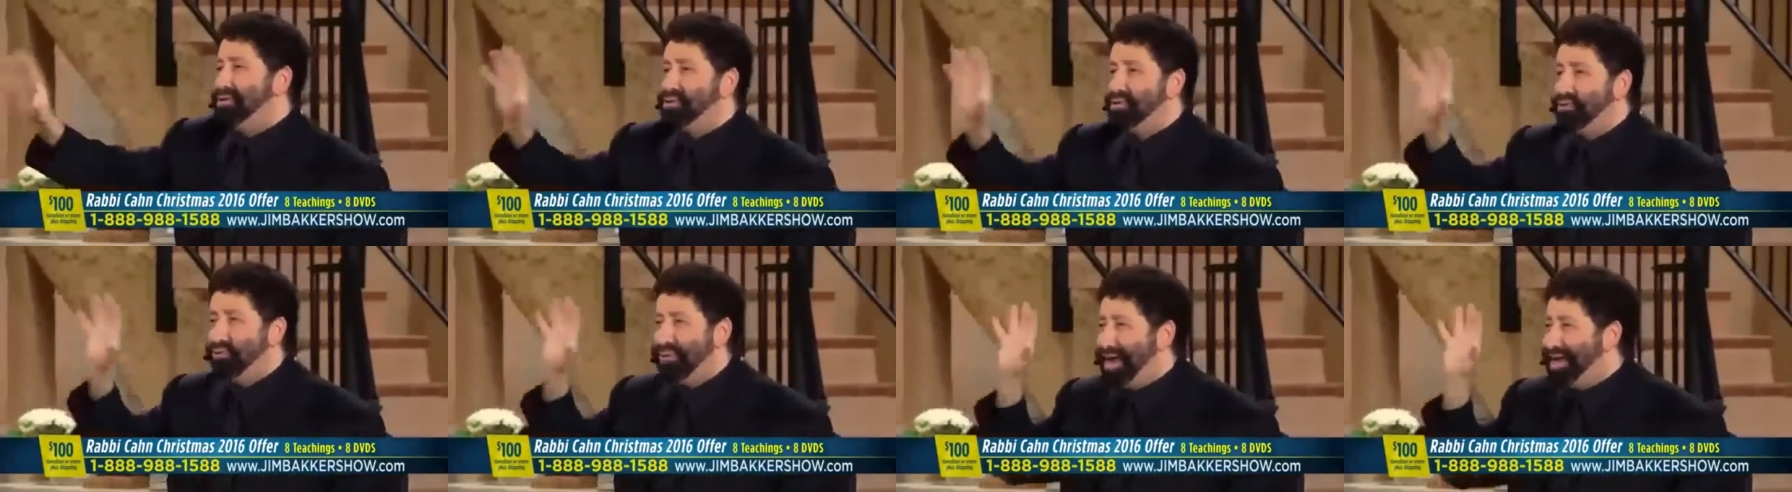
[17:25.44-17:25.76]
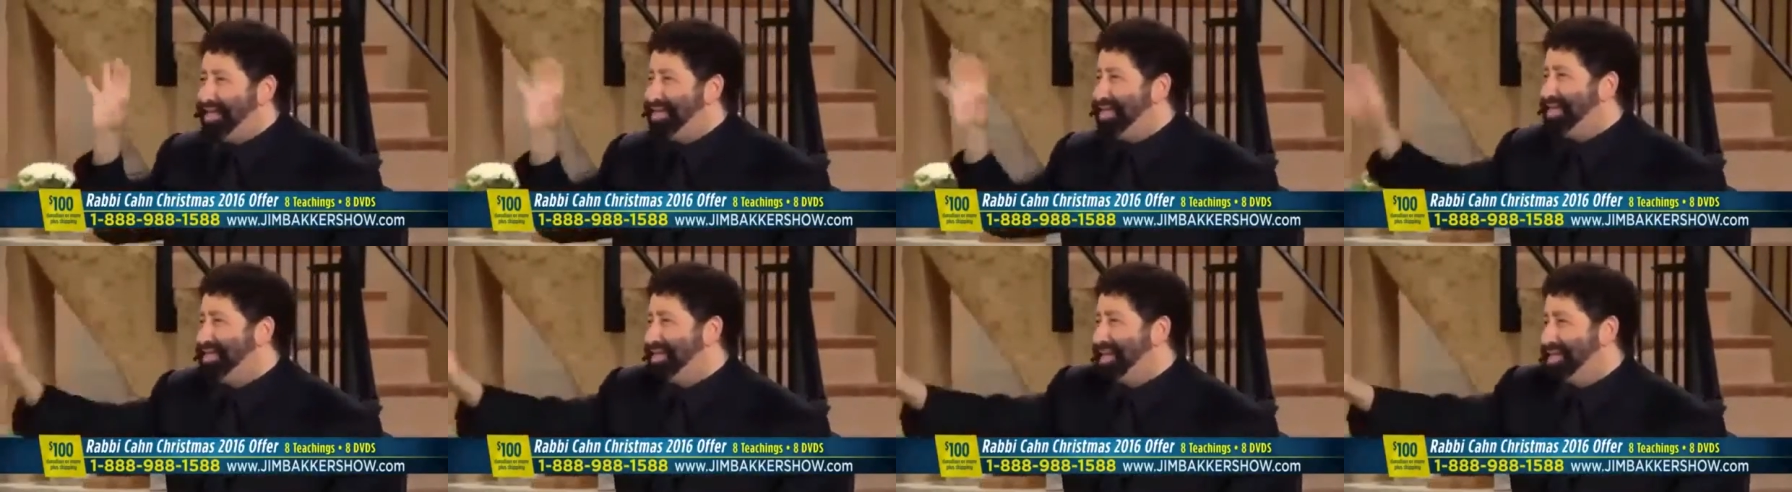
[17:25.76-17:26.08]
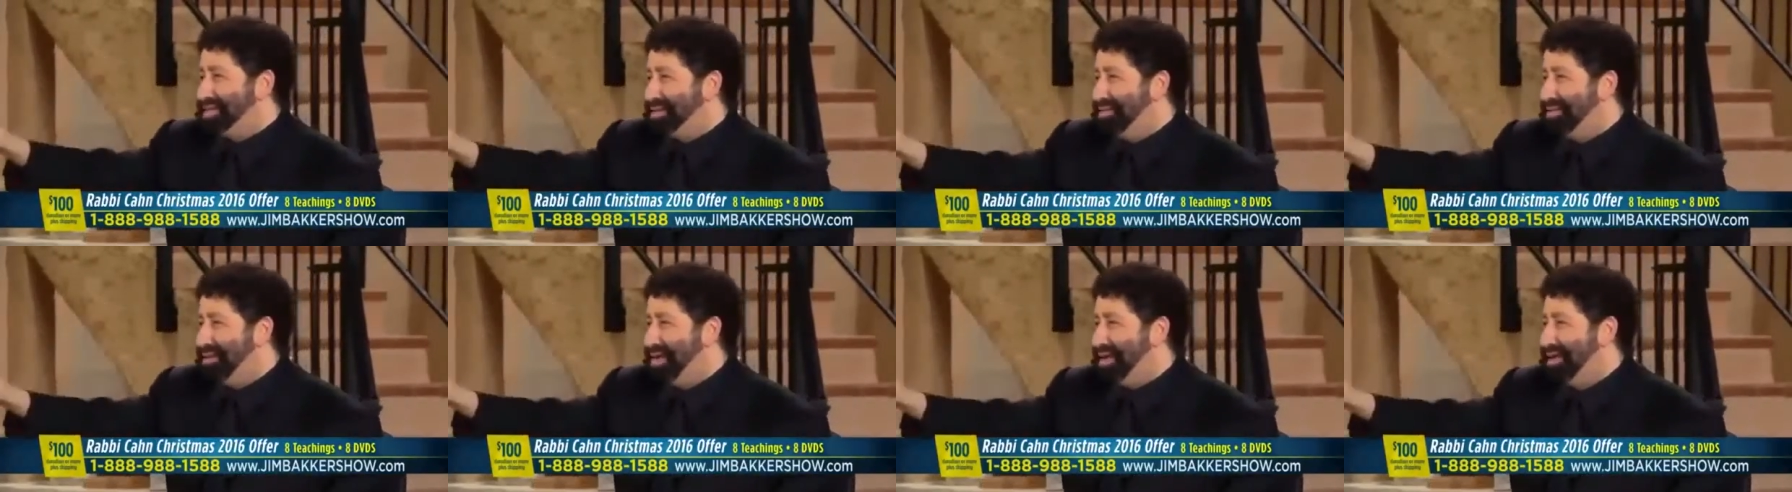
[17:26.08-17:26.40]
goes right to
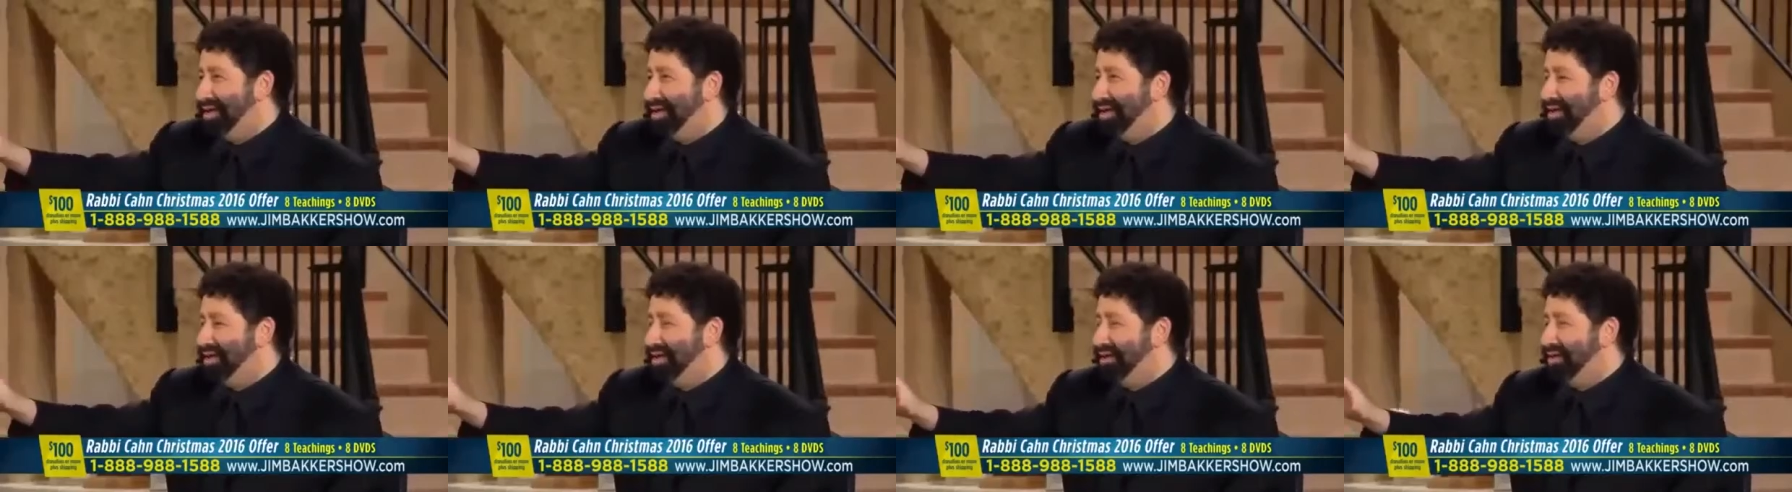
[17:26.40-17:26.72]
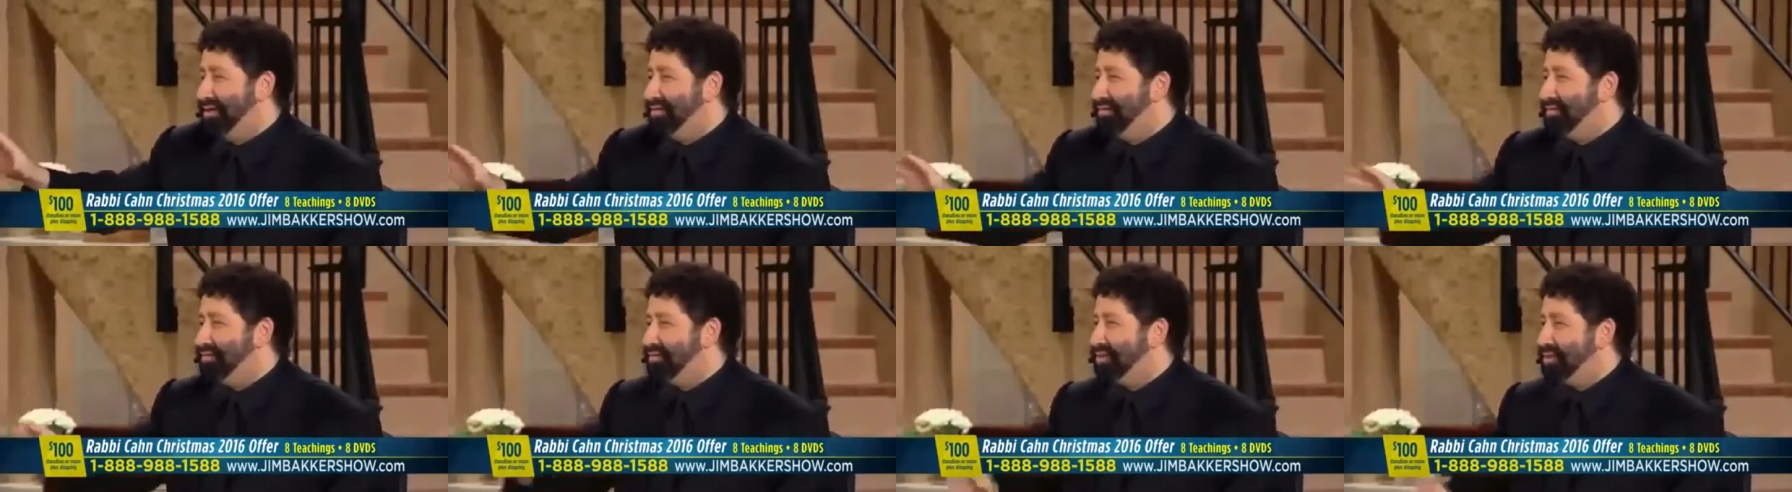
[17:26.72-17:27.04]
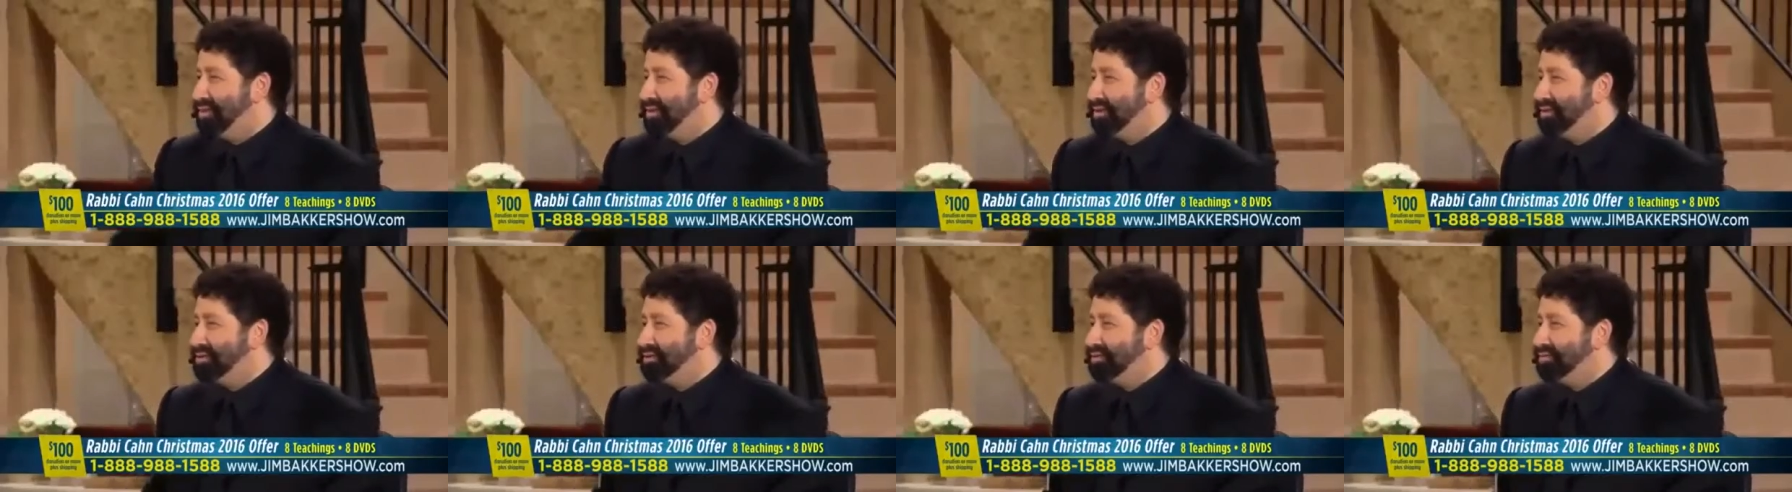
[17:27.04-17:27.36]
Jezebel. It's time for the
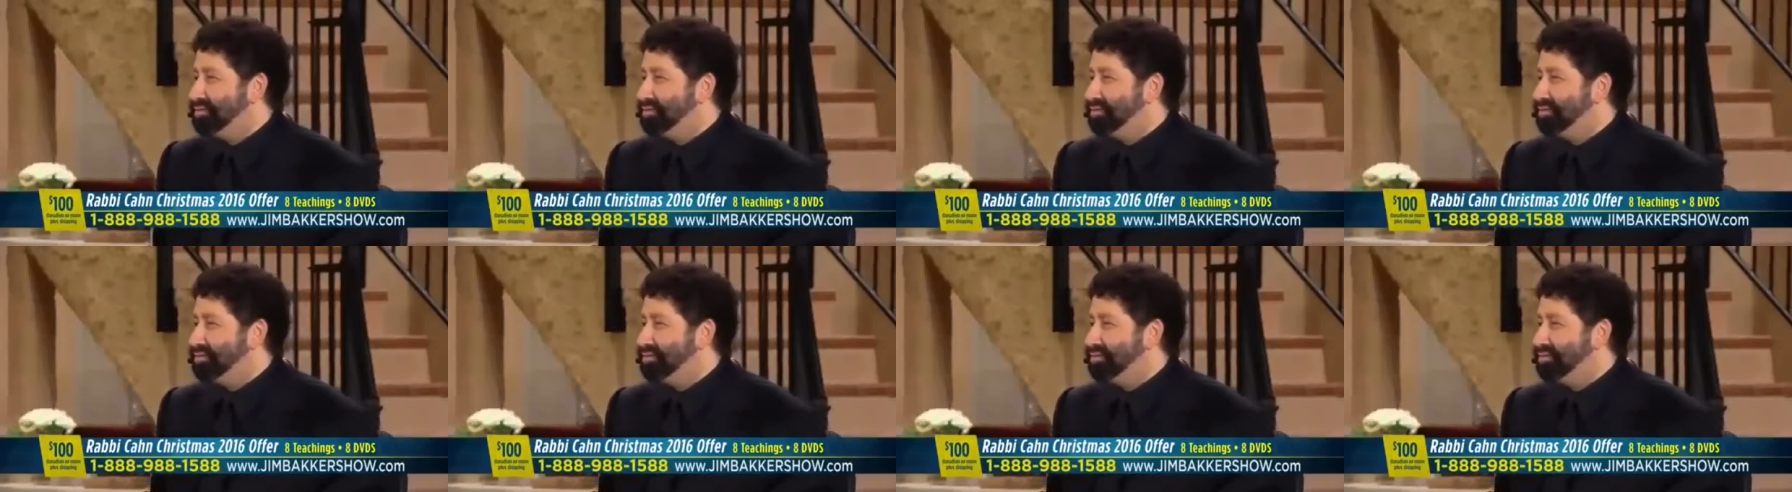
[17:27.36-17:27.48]
church